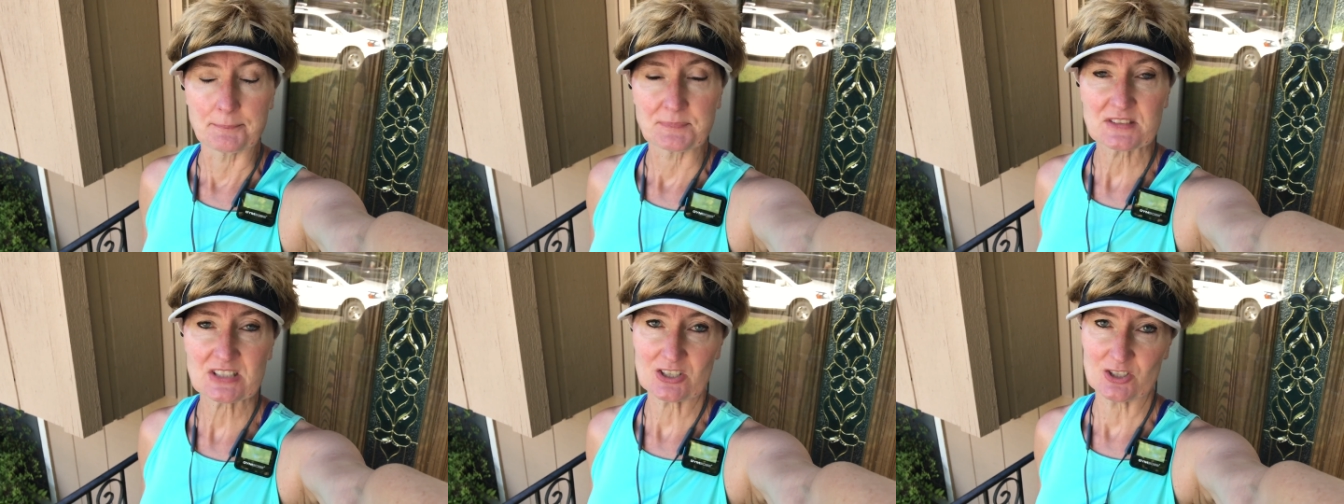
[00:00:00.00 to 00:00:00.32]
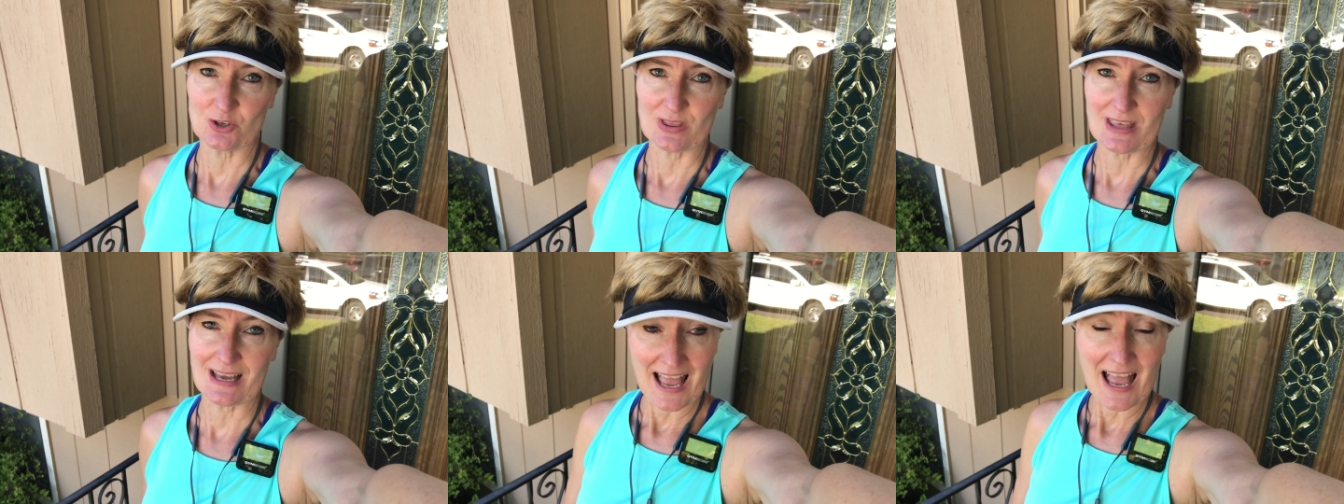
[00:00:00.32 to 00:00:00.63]
to
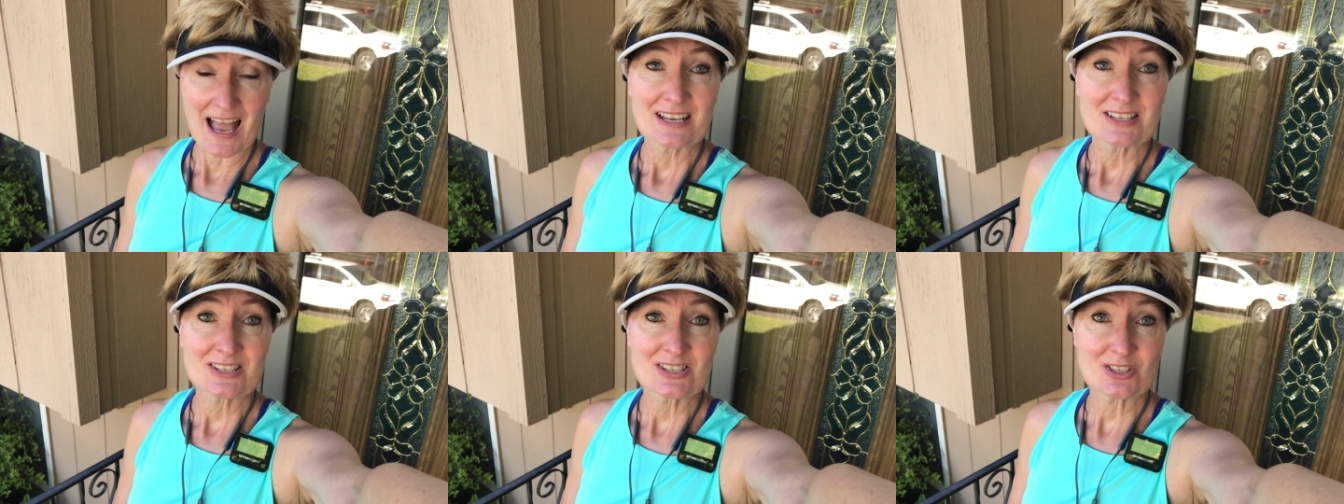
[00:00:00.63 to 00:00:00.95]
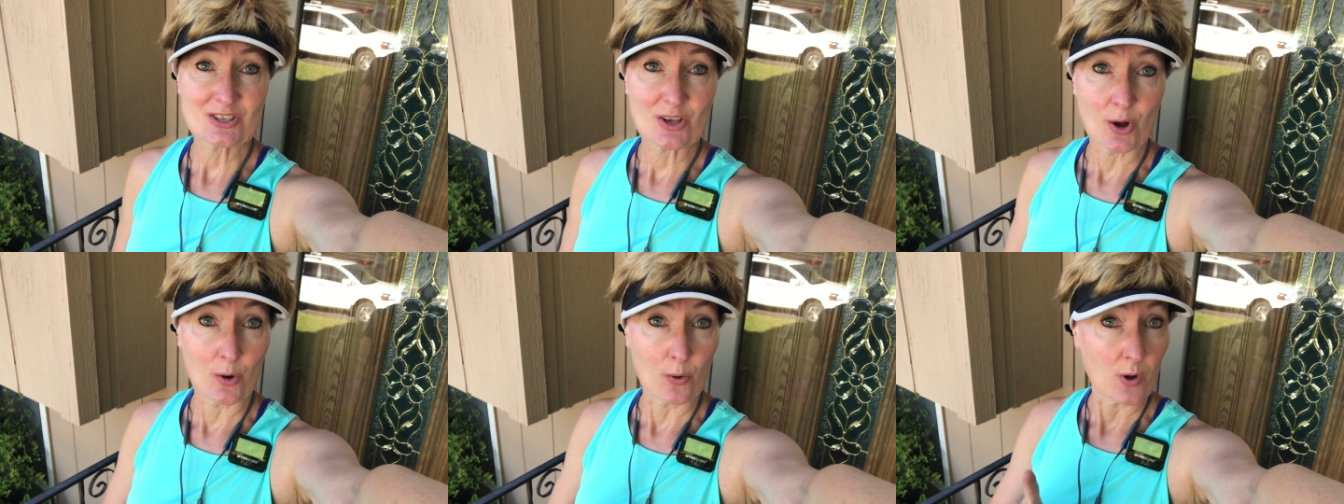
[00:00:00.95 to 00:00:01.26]
do that.
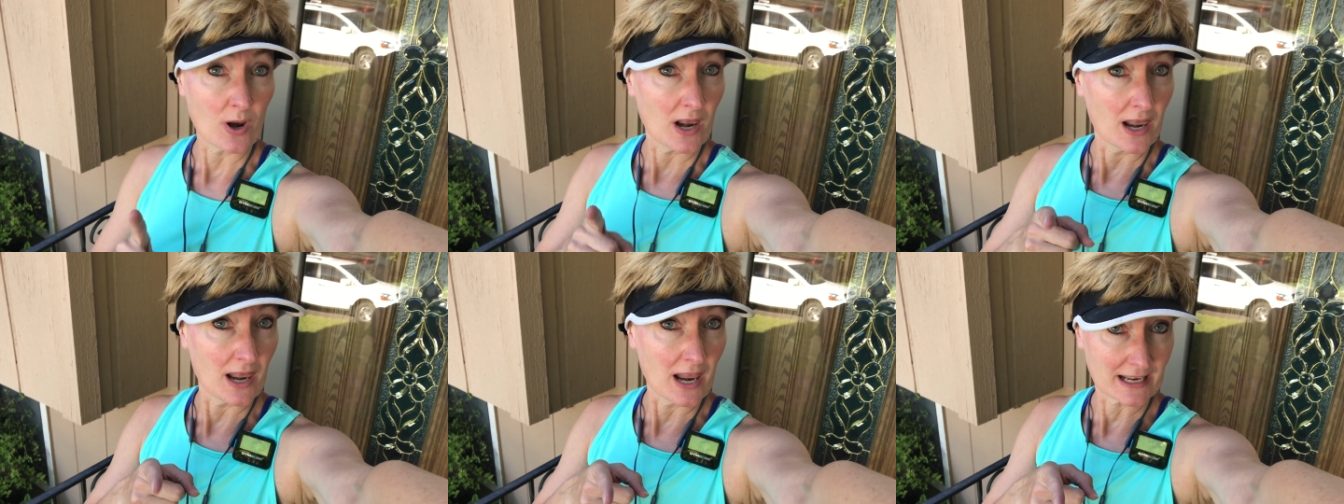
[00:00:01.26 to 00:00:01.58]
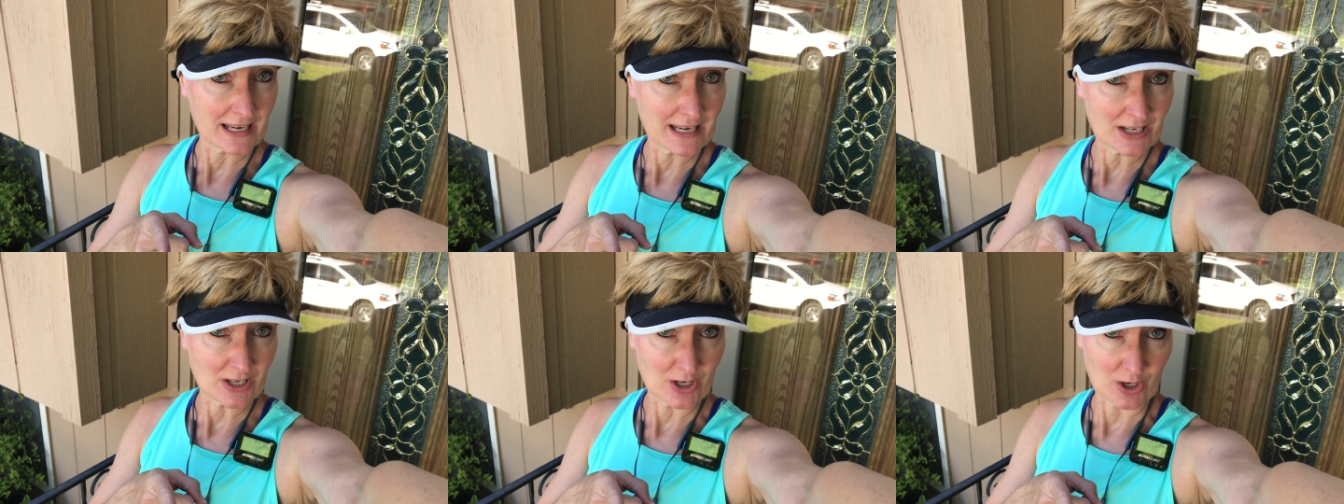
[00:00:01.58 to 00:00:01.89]
So
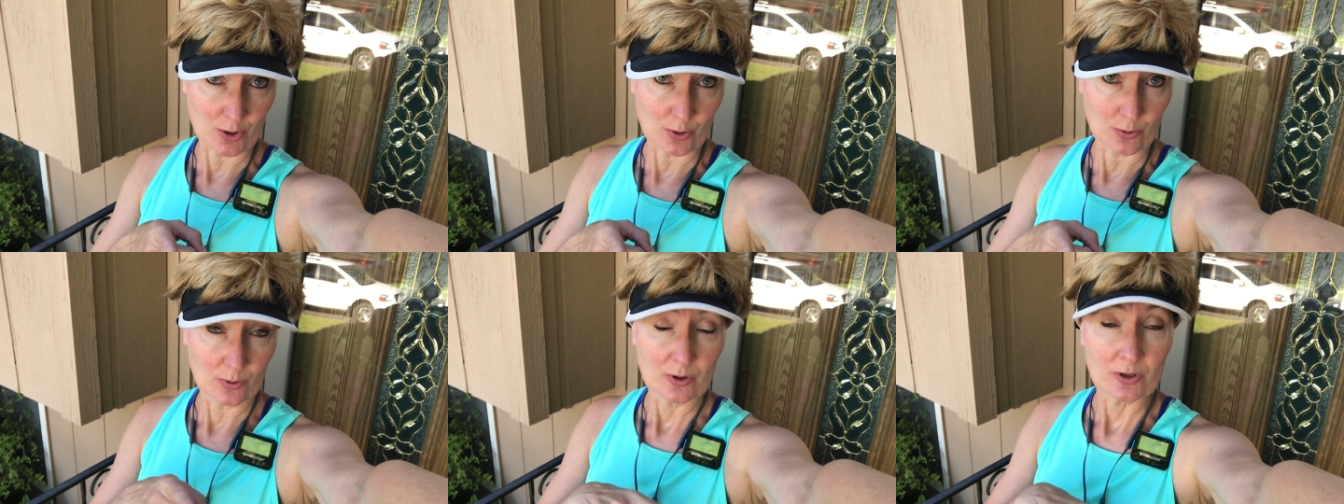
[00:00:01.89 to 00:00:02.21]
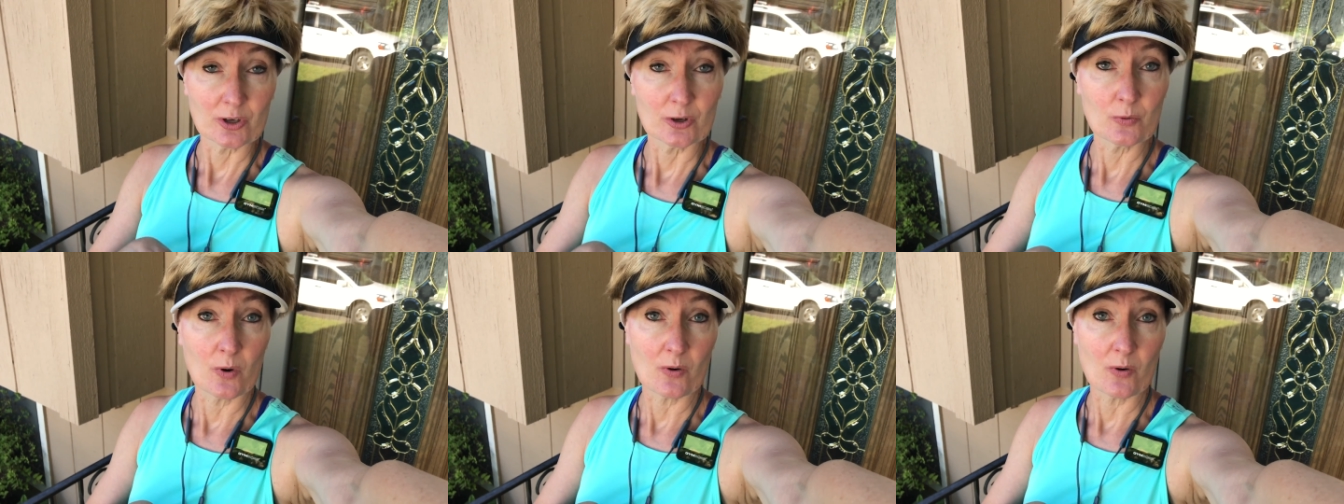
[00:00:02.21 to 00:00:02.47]
lucky you